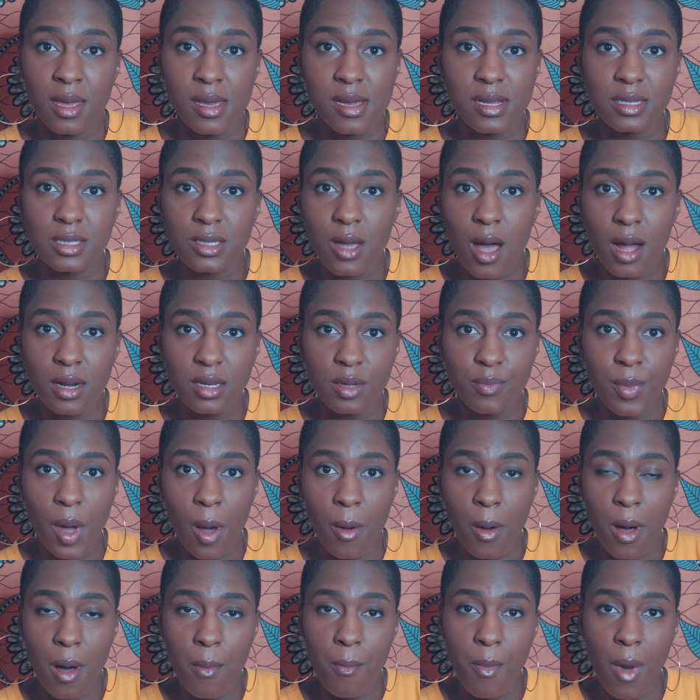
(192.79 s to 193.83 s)
It talked
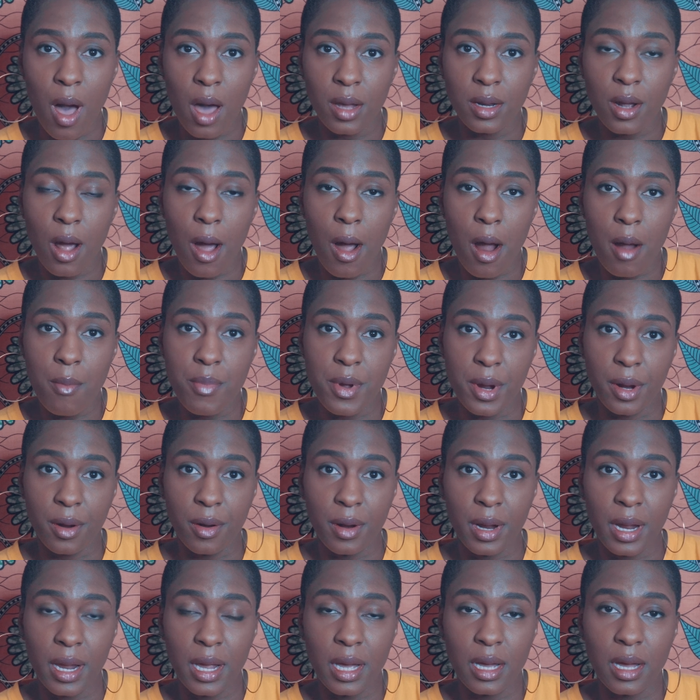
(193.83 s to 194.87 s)
about Ahmaud
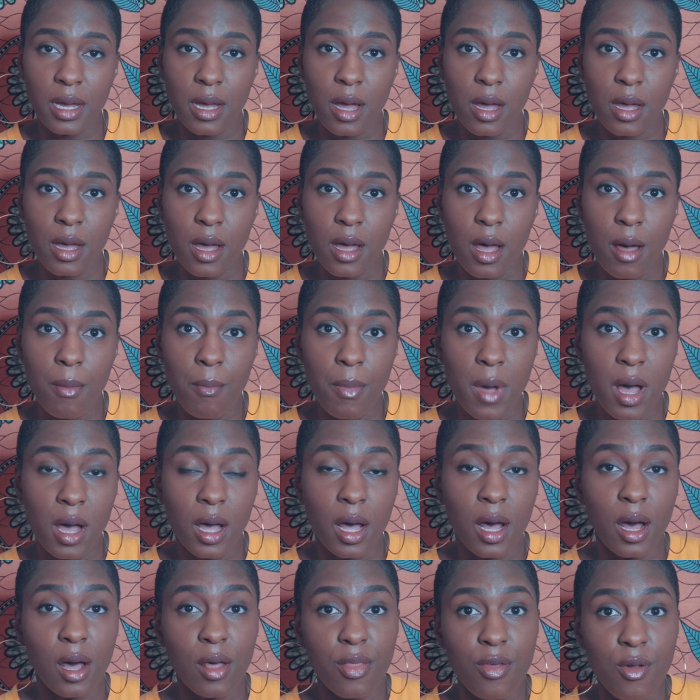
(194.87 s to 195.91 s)
Arbery
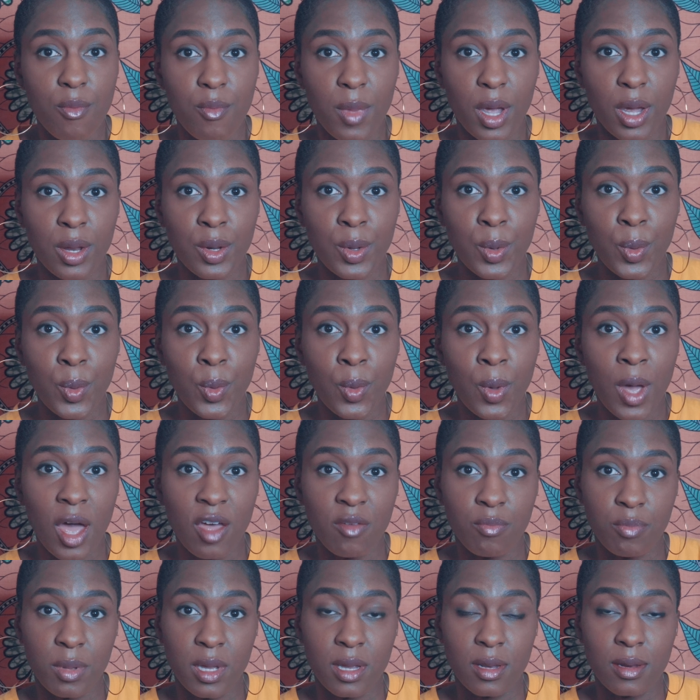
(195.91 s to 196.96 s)
among other men who
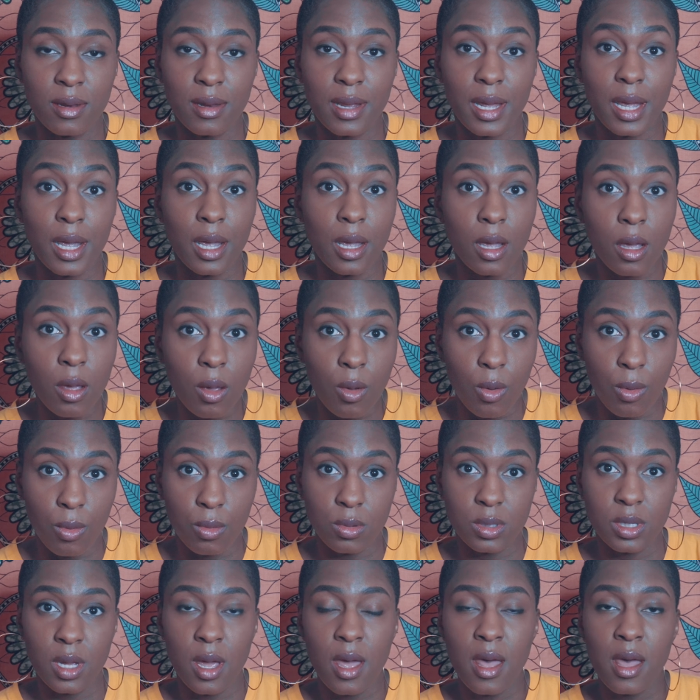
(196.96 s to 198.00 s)
have been
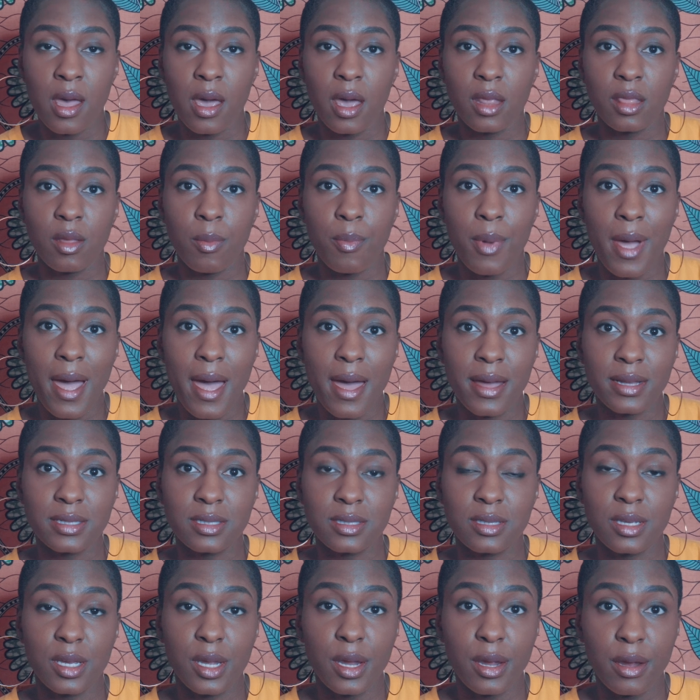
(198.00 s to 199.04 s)
killed in the
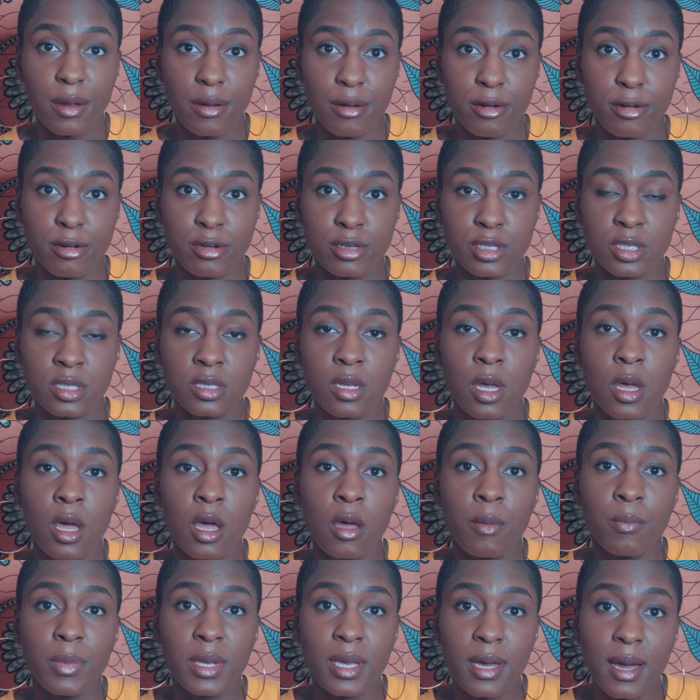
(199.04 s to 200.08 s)
past years
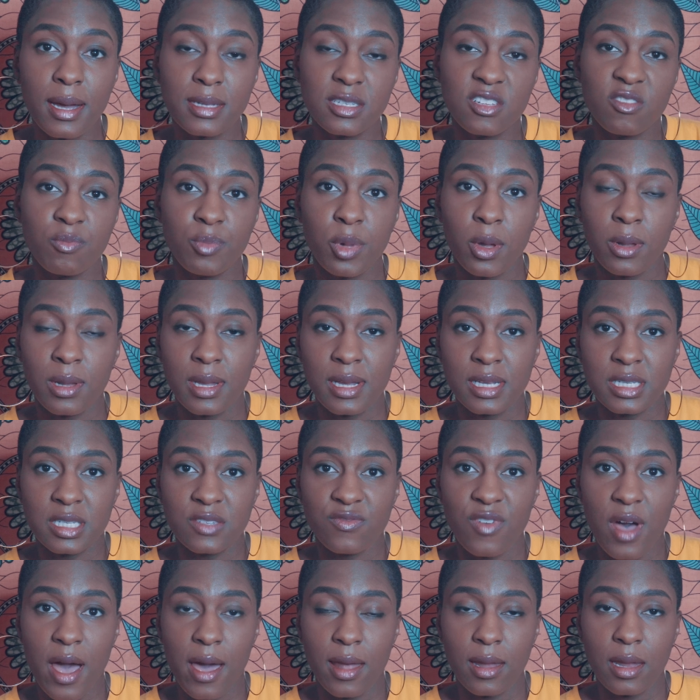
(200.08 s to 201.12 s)
because of police
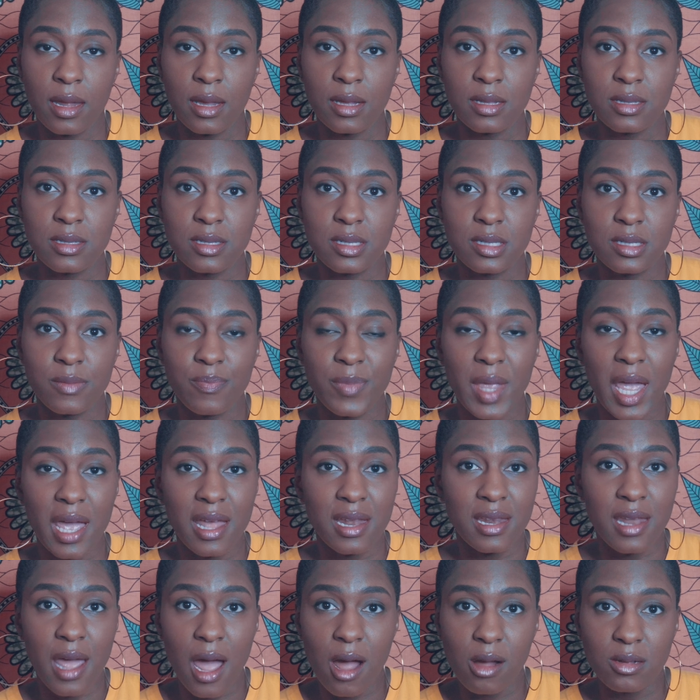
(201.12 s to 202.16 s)
violence.
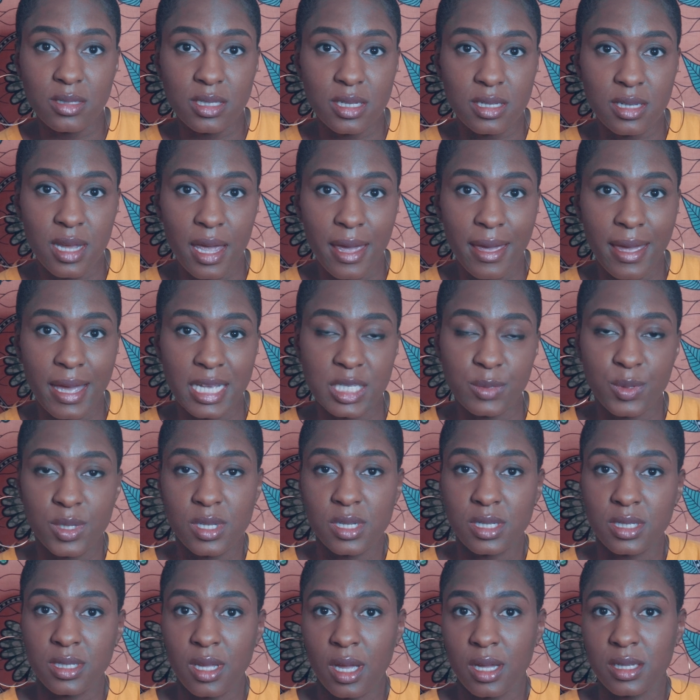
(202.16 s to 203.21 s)
And now, today, as we
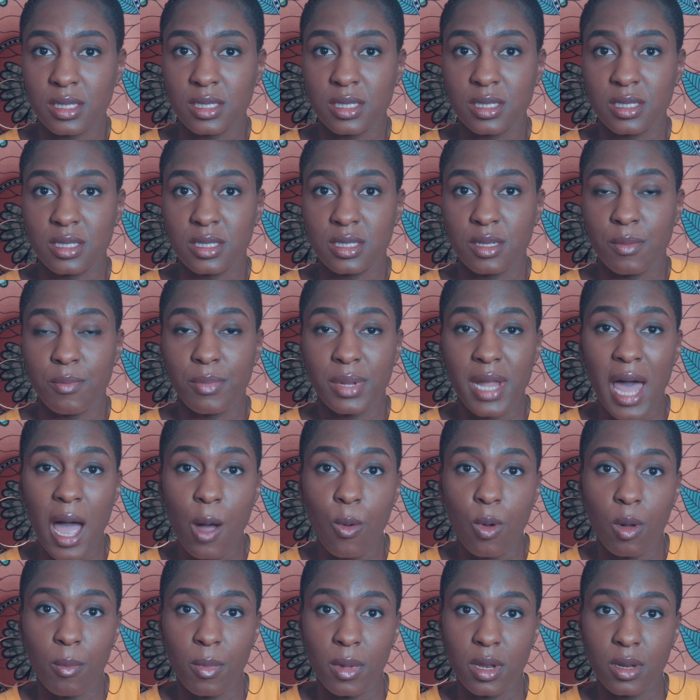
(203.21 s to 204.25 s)
discuss some
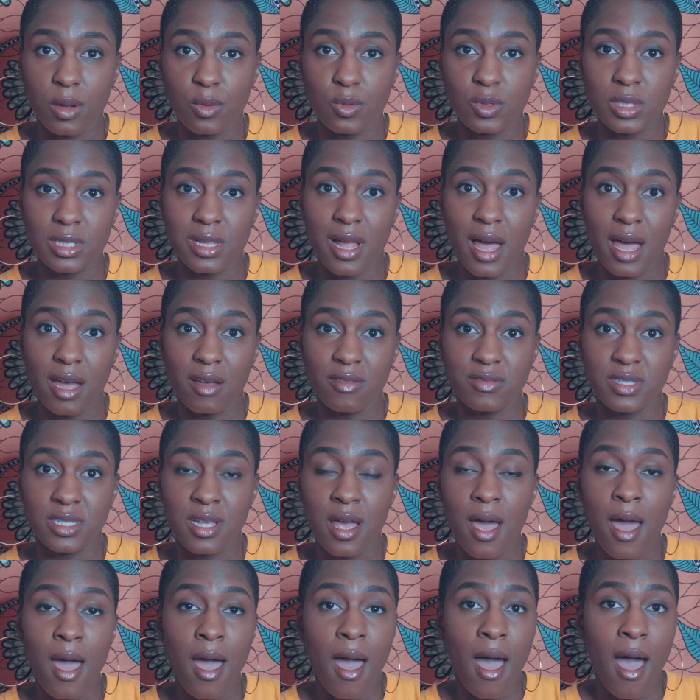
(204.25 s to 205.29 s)
black women whose lives
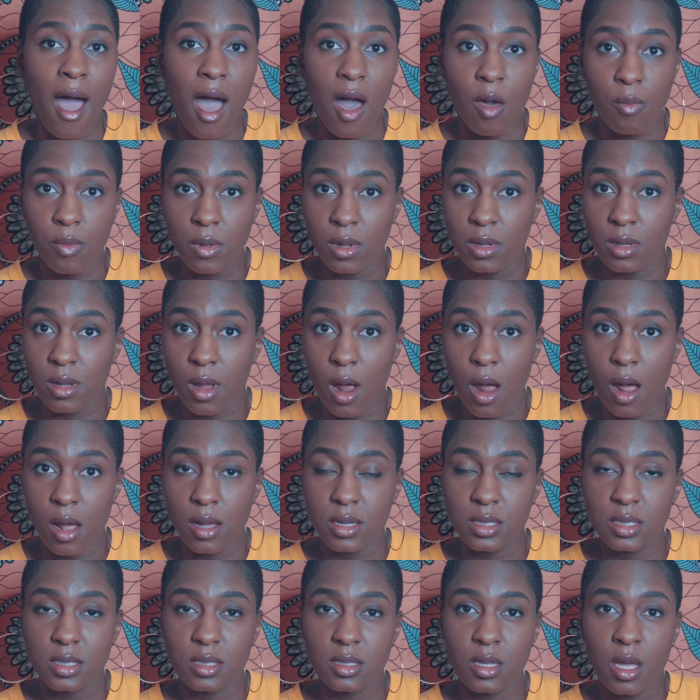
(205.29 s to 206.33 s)
have been
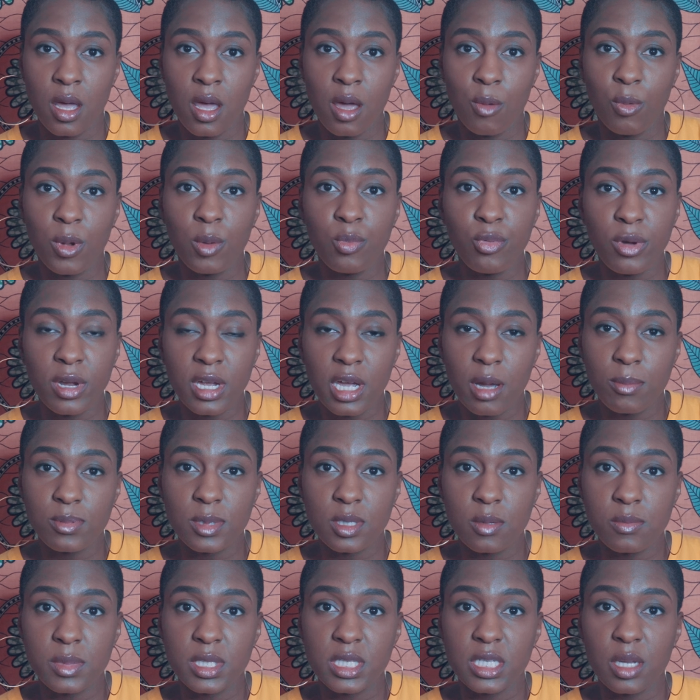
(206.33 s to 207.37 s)
lost, we bring up
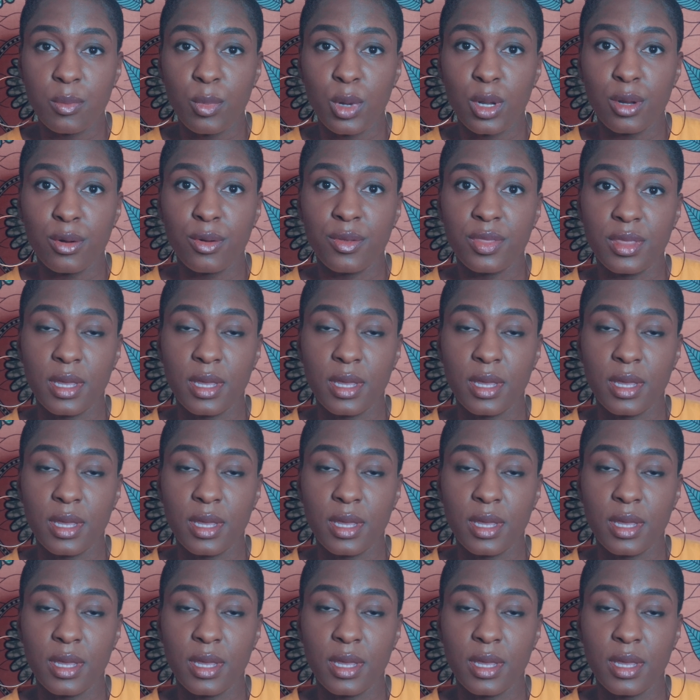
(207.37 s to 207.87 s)
some similar